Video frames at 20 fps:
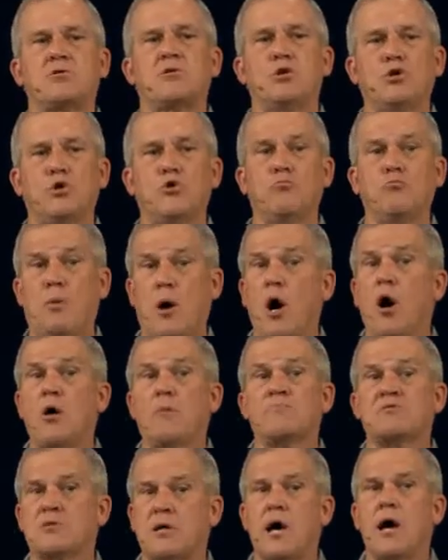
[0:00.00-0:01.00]
to you,
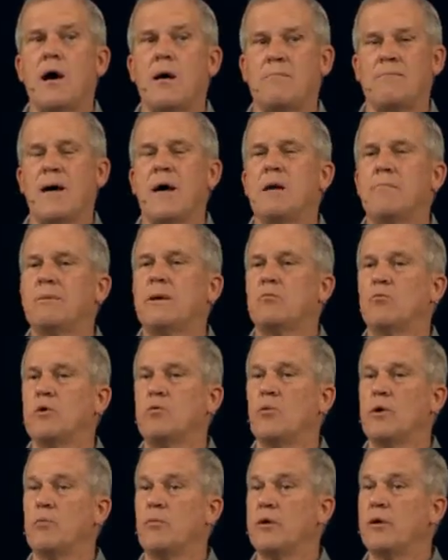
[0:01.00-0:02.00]
palms up. But
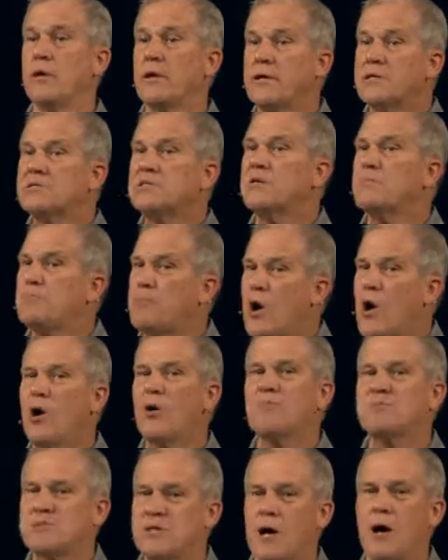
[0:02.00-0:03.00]
when we release it
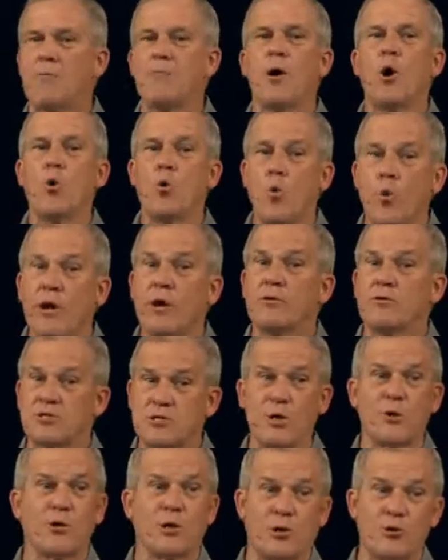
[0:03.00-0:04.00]
palms up, we are
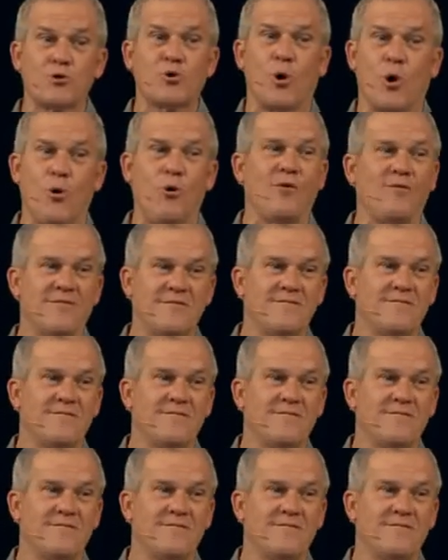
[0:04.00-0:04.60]
still in control.